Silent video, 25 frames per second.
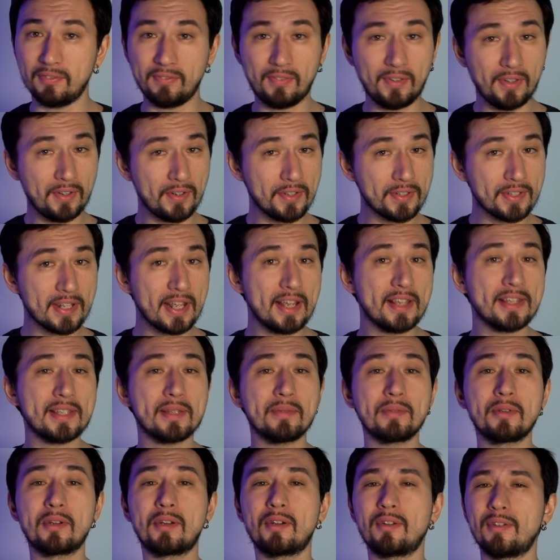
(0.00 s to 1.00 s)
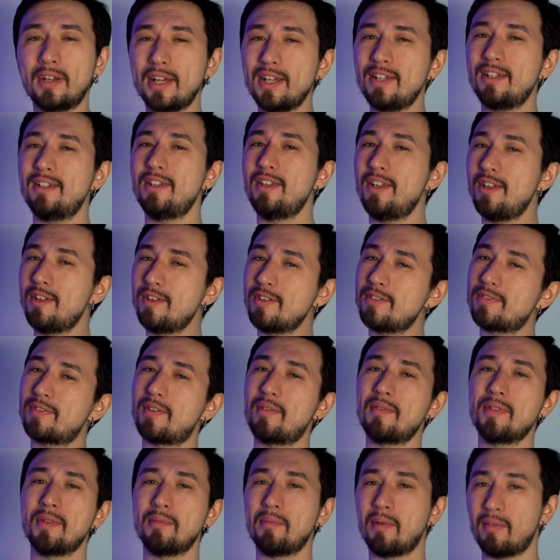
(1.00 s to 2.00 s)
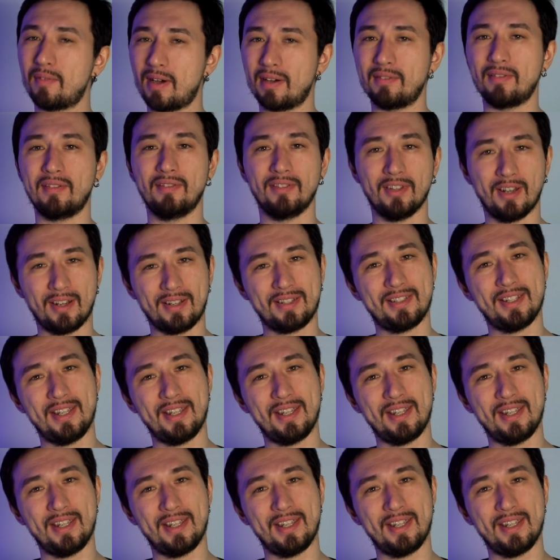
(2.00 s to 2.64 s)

first, some great news from the Movavi Vlog